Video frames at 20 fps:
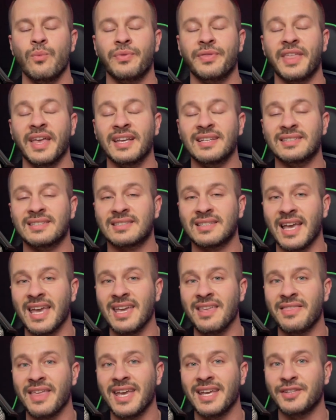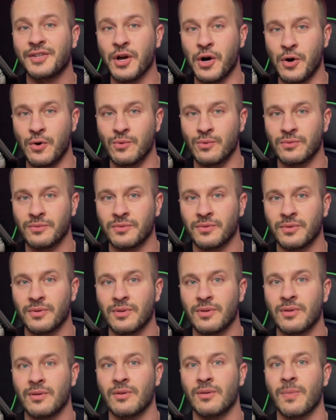They say they don't,
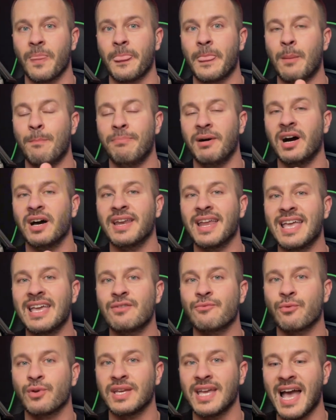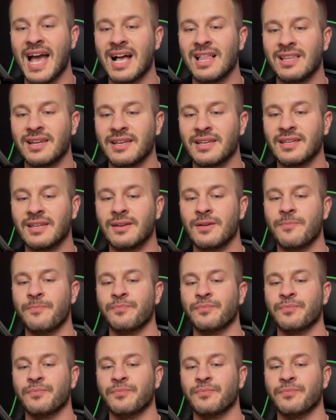but in reality,